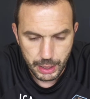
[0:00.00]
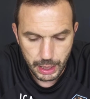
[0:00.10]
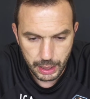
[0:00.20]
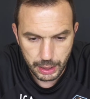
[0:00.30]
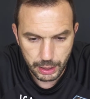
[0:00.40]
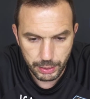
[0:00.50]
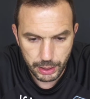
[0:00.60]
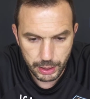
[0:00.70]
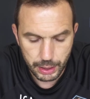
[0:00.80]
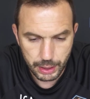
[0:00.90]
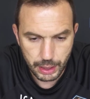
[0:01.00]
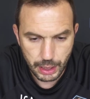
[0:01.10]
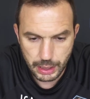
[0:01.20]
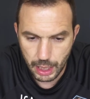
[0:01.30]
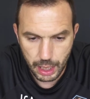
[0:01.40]
I think
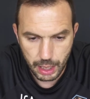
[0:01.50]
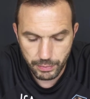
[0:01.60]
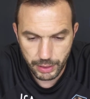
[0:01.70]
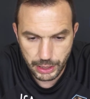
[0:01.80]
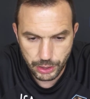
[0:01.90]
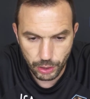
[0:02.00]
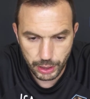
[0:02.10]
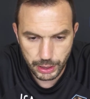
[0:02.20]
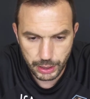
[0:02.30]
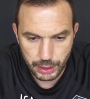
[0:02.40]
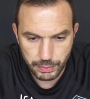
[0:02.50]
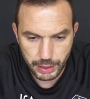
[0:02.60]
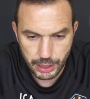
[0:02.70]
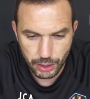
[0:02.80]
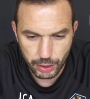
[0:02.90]
there is a very
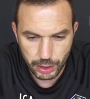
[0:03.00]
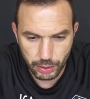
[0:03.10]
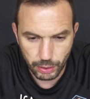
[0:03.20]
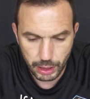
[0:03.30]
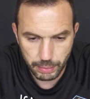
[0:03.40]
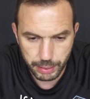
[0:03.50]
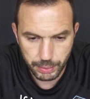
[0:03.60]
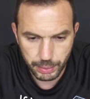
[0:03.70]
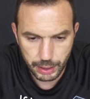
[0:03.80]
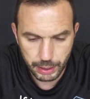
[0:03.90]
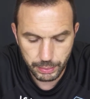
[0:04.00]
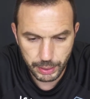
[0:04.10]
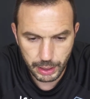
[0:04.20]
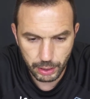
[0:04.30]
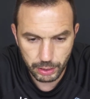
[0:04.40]
solid goalkeeper
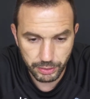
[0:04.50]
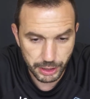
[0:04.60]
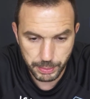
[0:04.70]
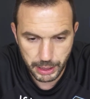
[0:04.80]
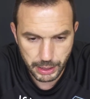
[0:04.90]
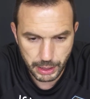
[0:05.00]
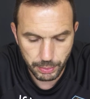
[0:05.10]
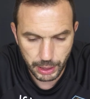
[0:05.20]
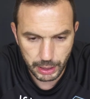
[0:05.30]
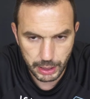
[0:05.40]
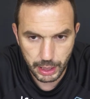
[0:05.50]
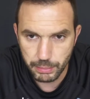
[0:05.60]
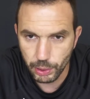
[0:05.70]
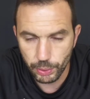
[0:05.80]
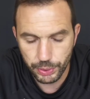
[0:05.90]
with a lot of experience that we had done in
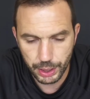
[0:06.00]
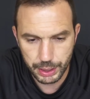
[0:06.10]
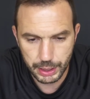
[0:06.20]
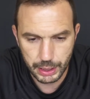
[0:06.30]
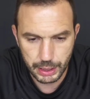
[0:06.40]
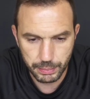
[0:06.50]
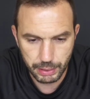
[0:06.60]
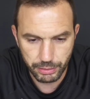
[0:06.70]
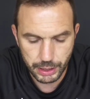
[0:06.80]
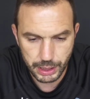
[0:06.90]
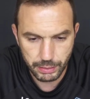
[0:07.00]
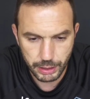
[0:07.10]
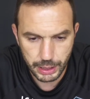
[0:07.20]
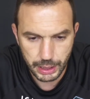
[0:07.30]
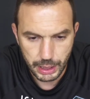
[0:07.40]
both. I think the team
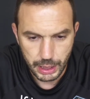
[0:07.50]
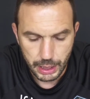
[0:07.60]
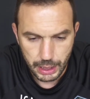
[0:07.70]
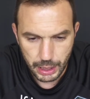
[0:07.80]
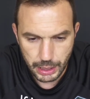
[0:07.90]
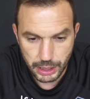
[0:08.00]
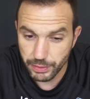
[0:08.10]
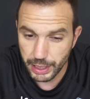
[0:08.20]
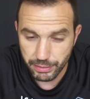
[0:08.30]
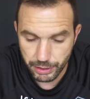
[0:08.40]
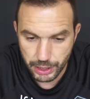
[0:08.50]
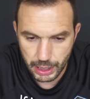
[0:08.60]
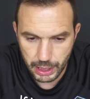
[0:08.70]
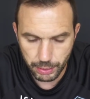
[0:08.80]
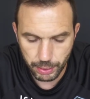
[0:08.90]
defensively is very
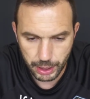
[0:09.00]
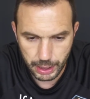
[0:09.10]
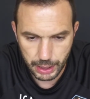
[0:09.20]
physical.